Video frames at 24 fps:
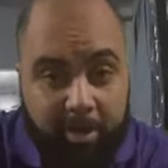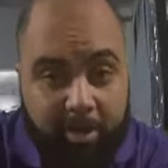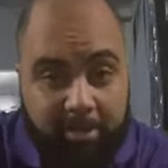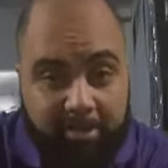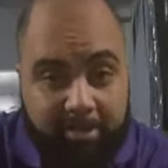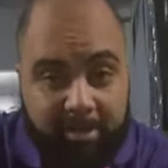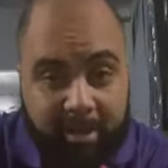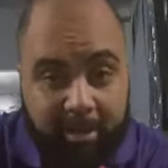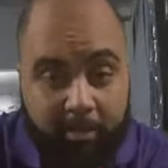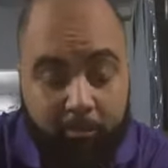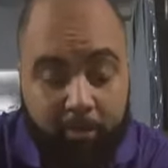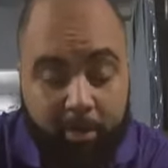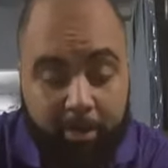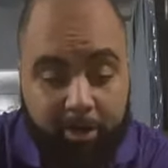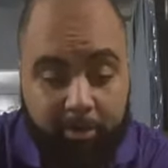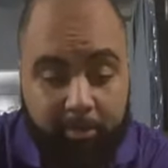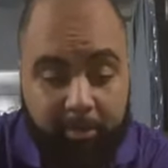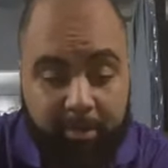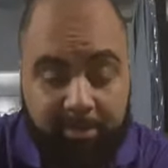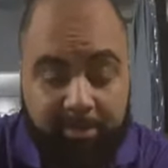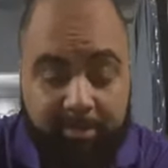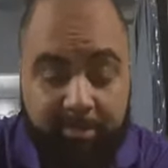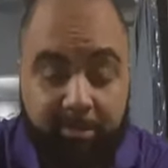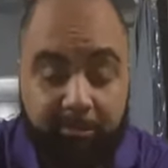going to take one of your
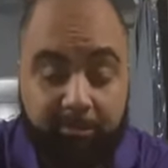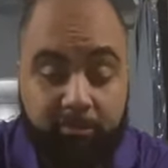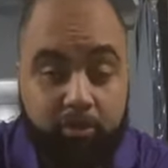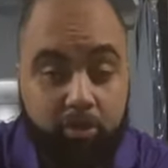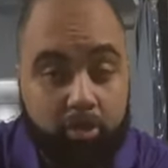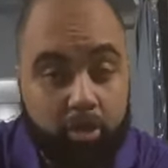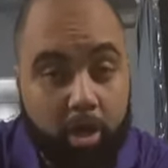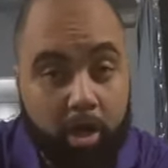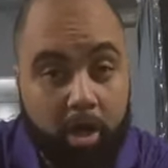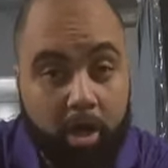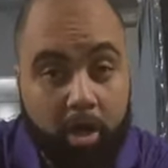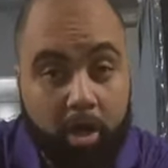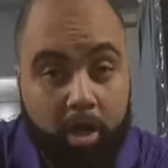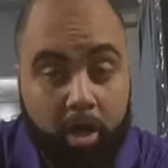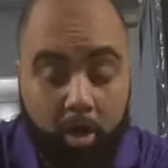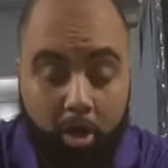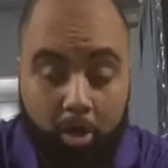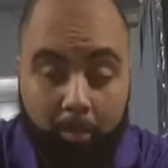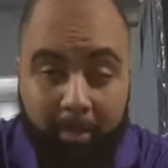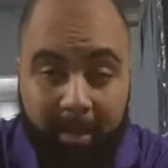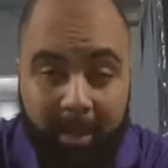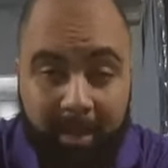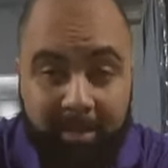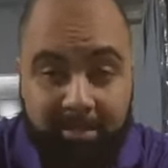pieces of straw
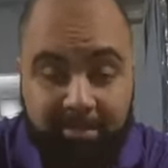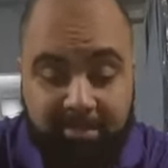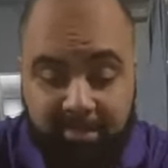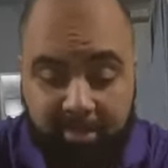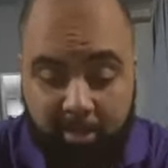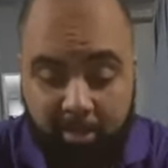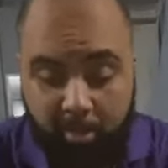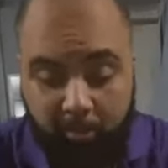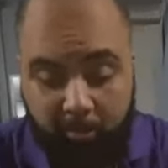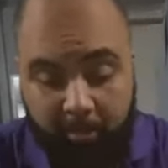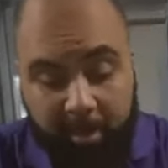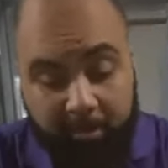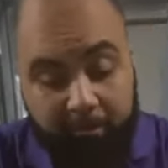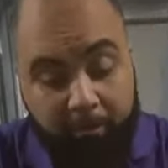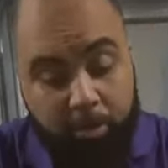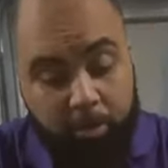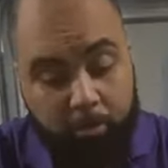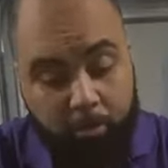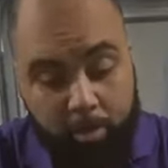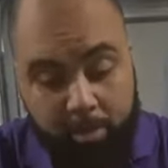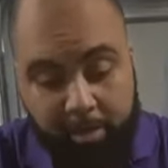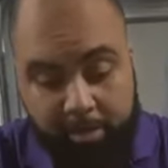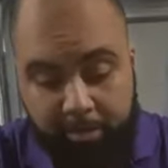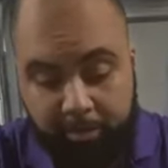or pasta or whatever
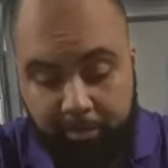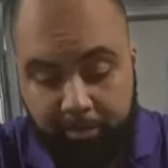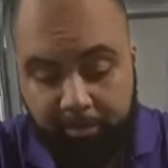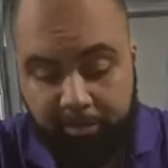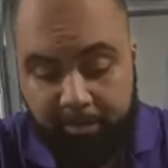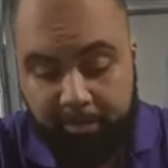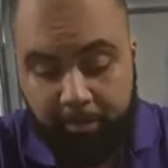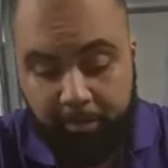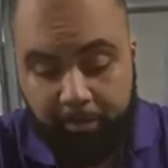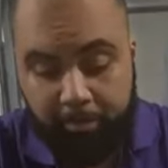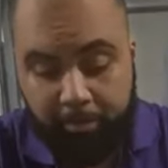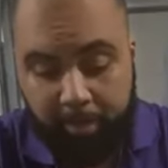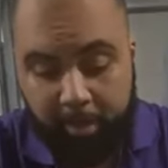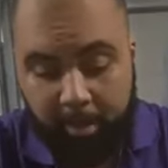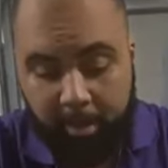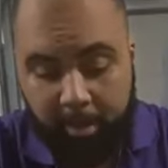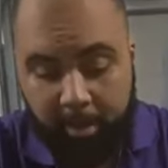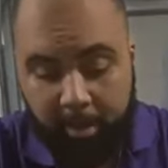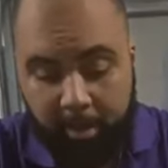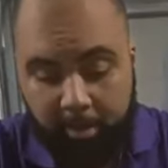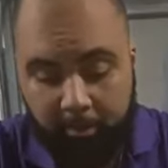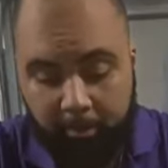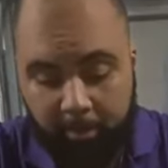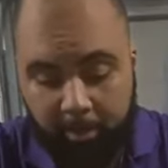you want to use
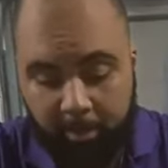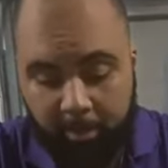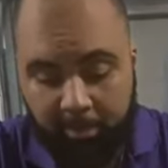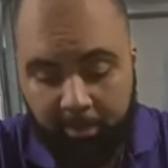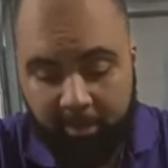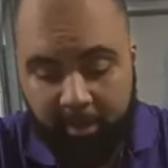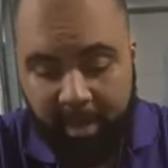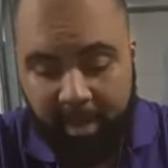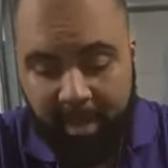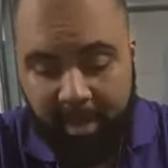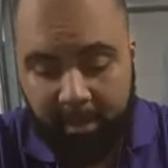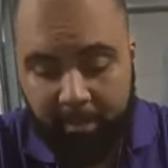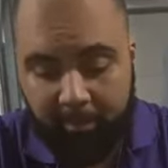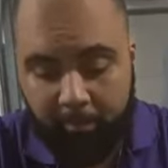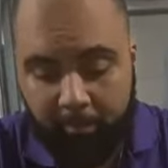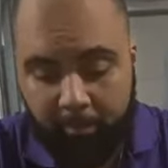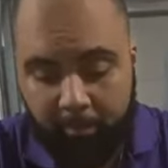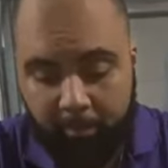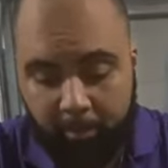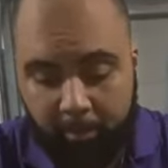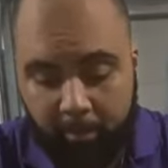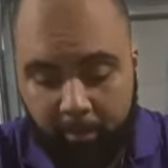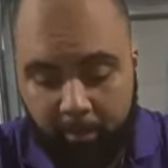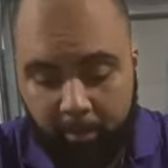and put that
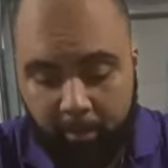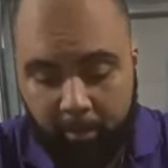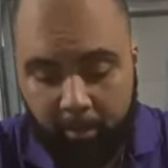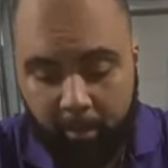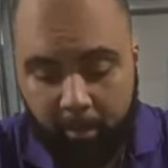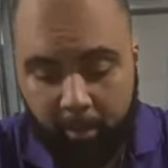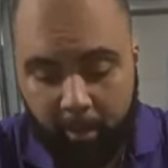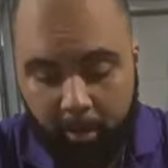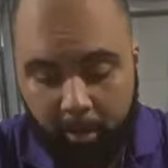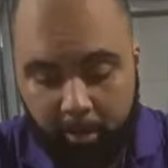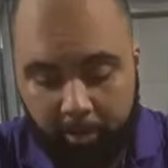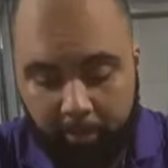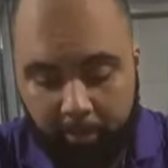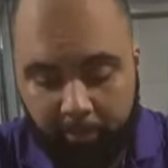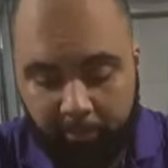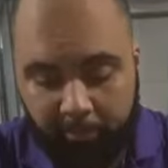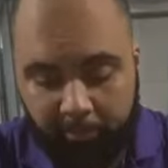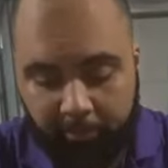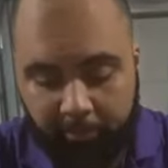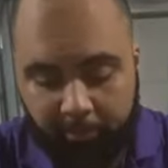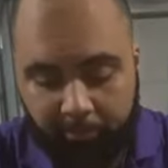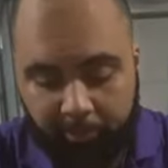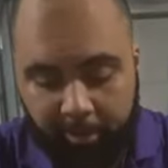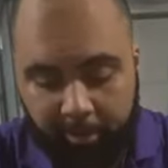onto the
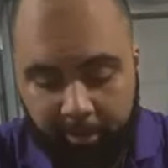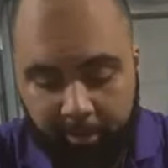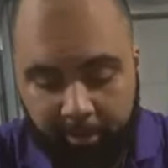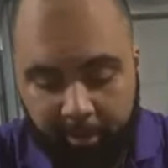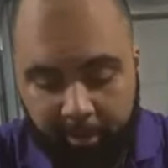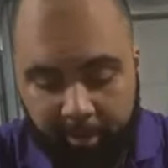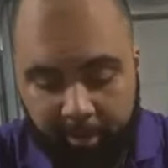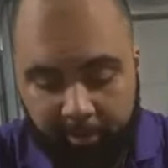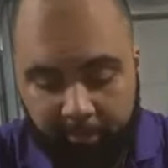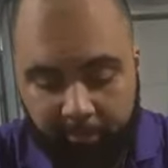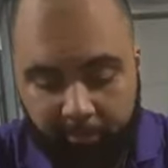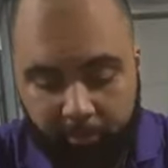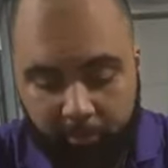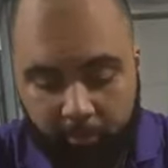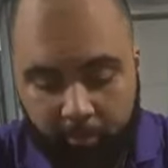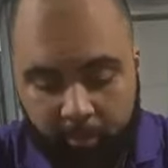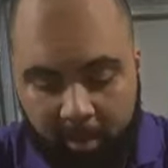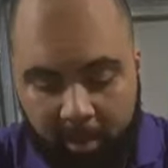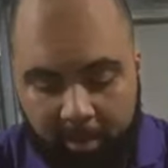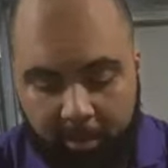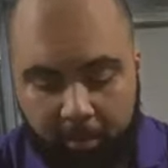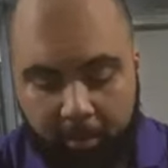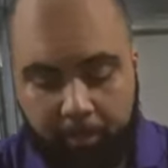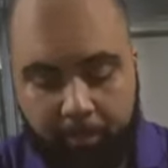string as
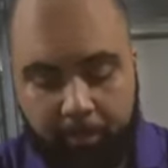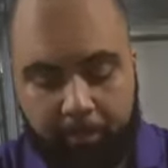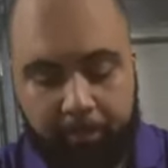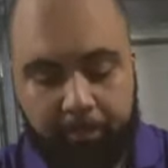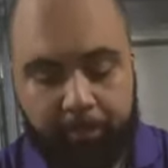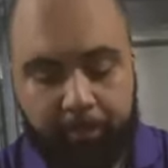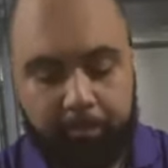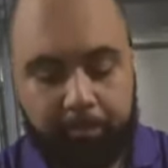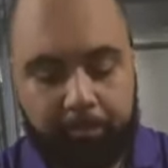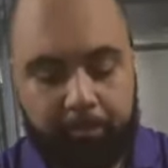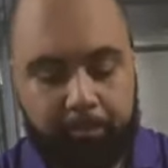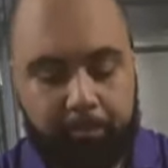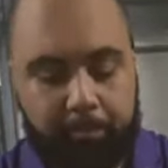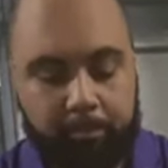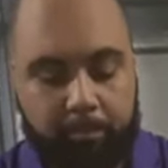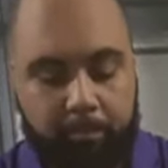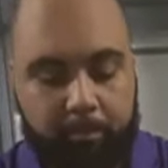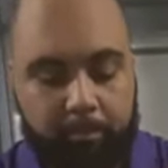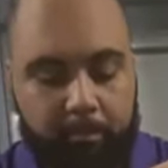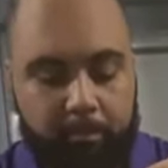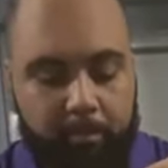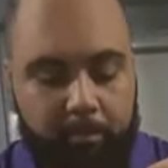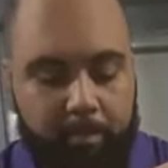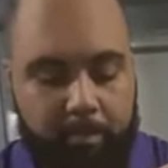well.
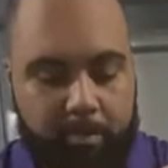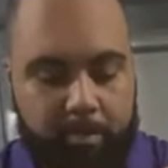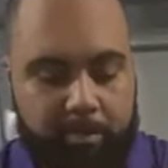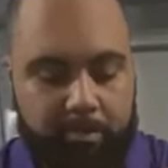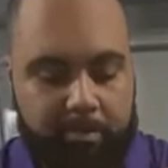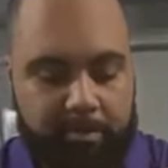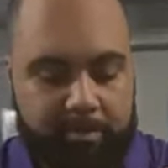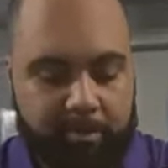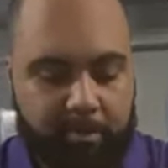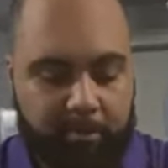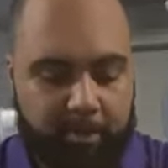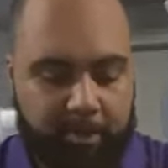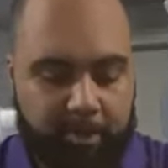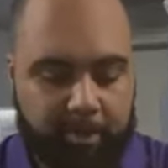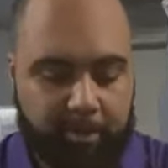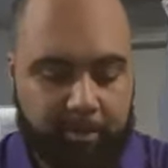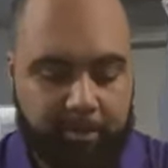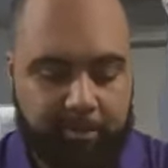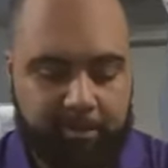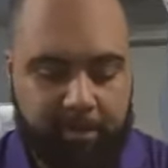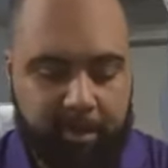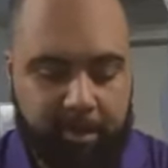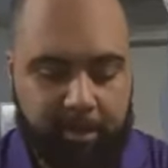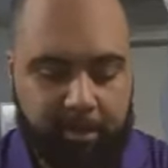So it
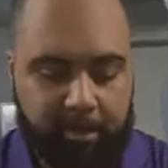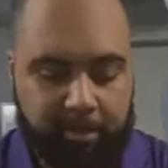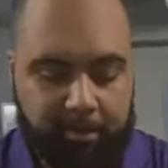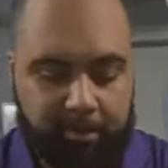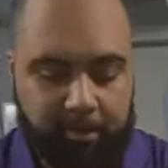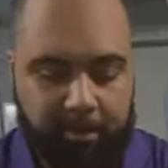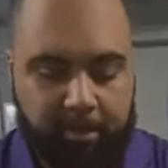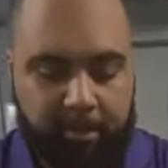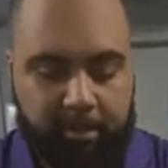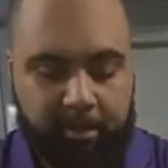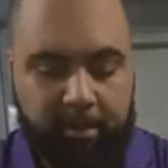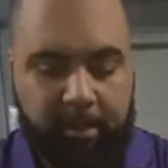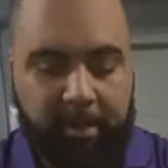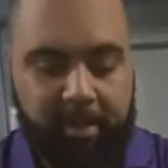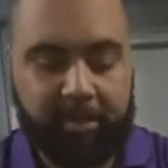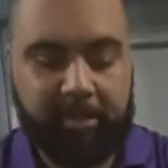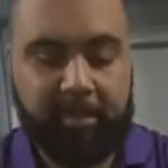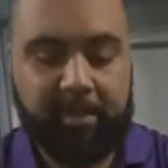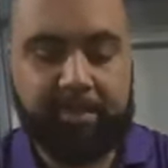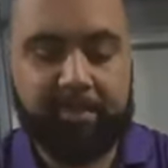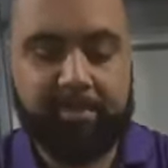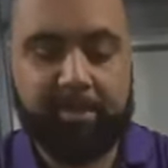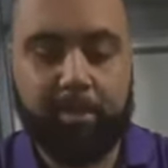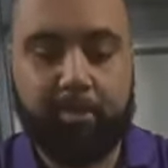goes on like
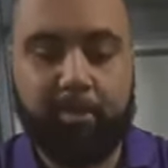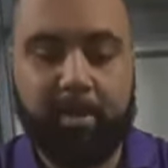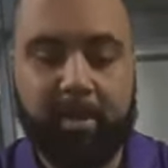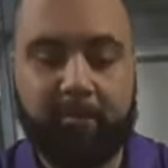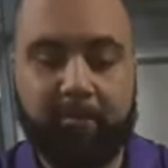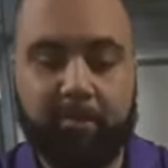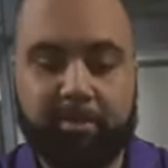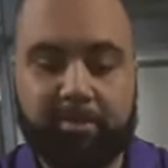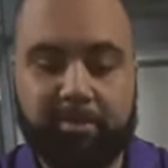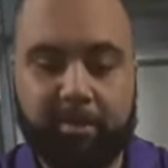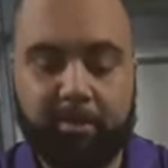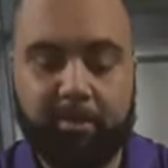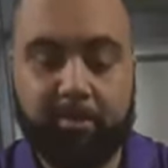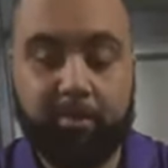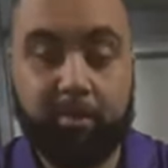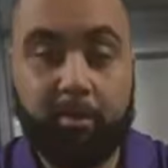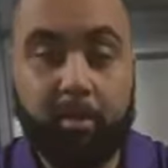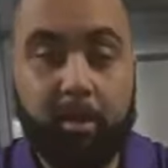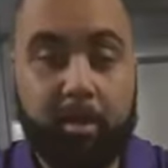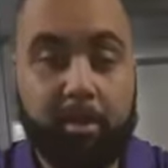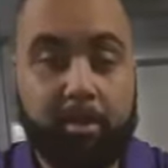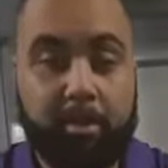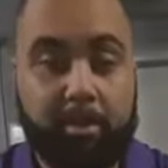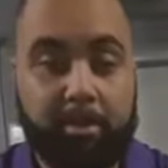this. So you have a
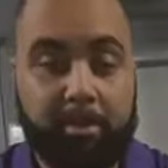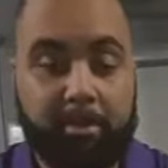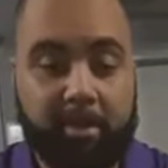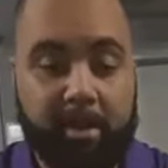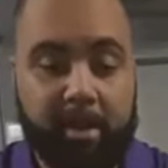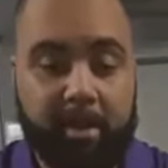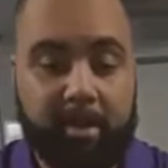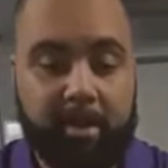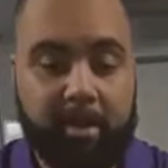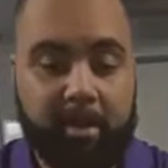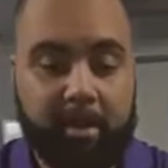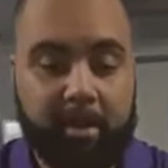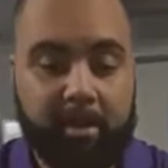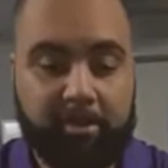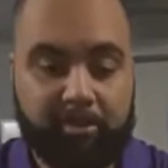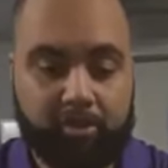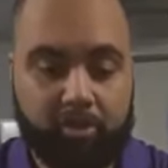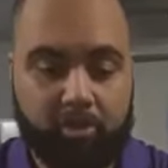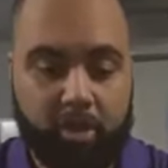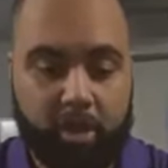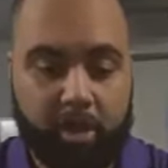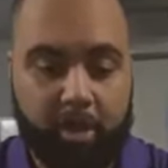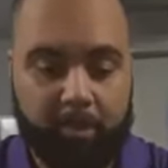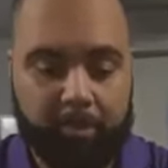circle, then a
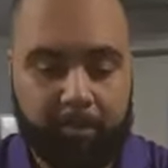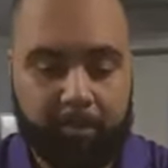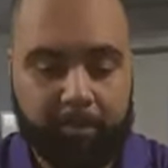straw.